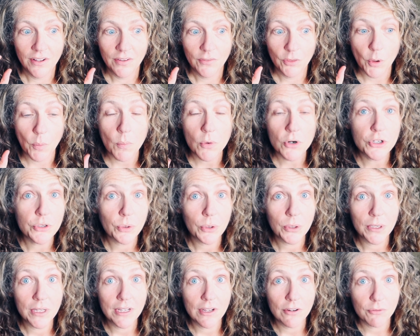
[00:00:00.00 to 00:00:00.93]
the
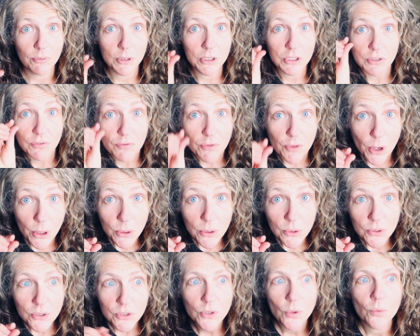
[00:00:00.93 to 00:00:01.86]
majority of which of
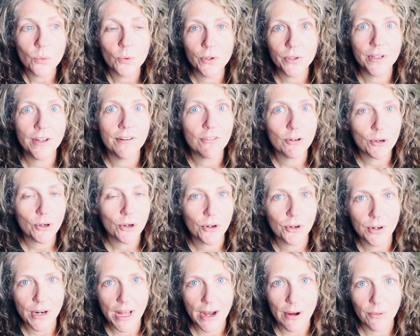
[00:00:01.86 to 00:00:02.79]
those will never
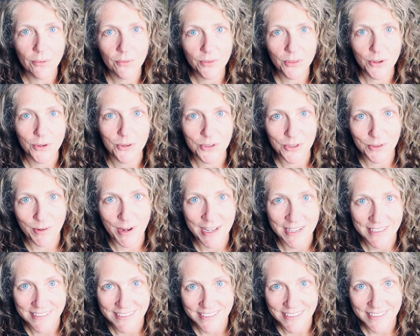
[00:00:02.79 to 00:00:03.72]
earn out those
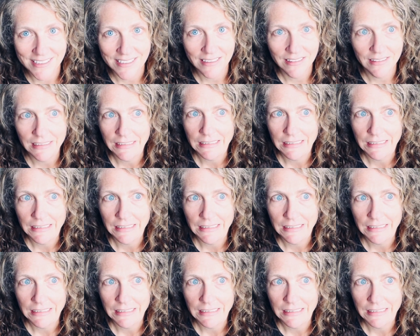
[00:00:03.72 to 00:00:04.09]
advances.